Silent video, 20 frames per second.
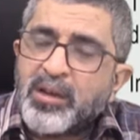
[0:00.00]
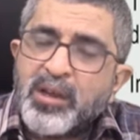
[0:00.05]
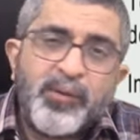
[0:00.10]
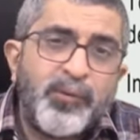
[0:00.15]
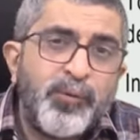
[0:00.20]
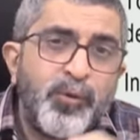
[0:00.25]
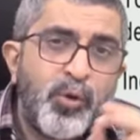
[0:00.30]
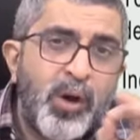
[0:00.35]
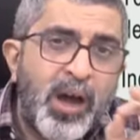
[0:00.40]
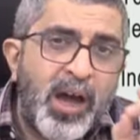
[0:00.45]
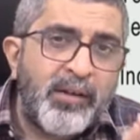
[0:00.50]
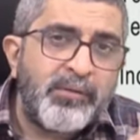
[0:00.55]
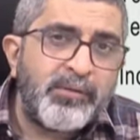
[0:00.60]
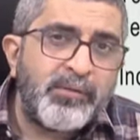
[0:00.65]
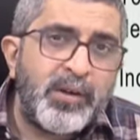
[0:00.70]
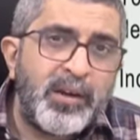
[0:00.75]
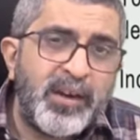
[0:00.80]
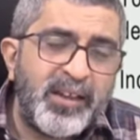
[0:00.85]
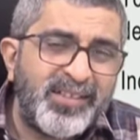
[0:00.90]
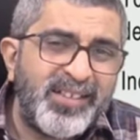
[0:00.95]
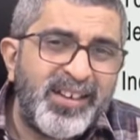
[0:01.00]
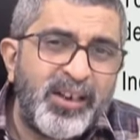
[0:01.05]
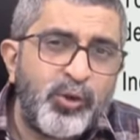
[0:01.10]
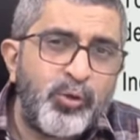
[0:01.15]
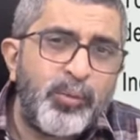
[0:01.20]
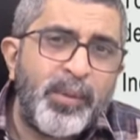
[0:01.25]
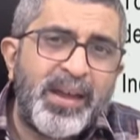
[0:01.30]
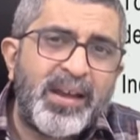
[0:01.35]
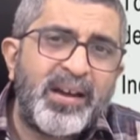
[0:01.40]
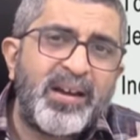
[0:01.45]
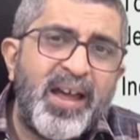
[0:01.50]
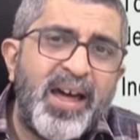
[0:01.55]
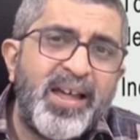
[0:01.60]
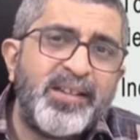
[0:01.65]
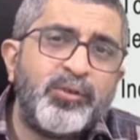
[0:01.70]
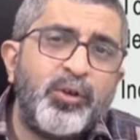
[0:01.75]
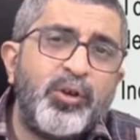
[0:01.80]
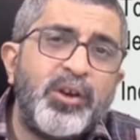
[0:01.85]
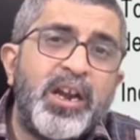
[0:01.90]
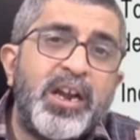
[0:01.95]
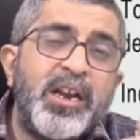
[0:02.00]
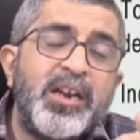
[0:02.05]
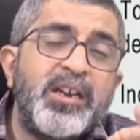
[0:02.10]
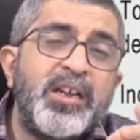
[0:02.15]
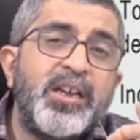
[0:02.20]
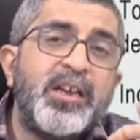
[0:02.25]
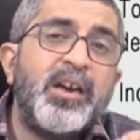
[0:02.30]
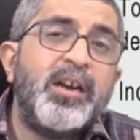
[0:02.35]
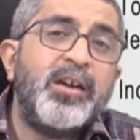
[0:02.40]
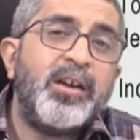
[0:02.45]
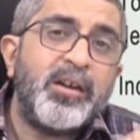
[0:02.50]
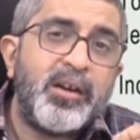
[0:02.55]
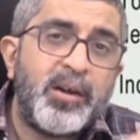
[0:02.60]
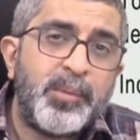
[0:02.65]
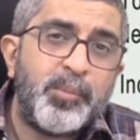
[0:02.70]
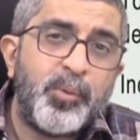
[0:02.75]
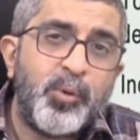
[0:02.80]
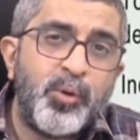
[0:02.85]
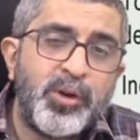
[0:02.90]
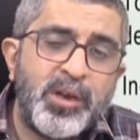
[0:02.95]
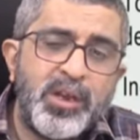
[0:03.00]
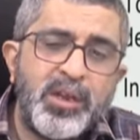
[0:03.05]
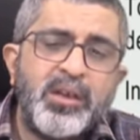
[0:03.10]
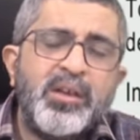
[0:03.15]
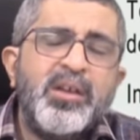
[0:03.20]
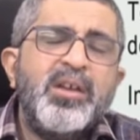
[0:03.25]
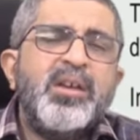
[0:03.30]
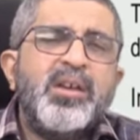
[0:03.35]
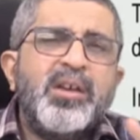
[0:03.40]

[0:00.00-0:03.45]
if you have listened to my class on integrated reporting,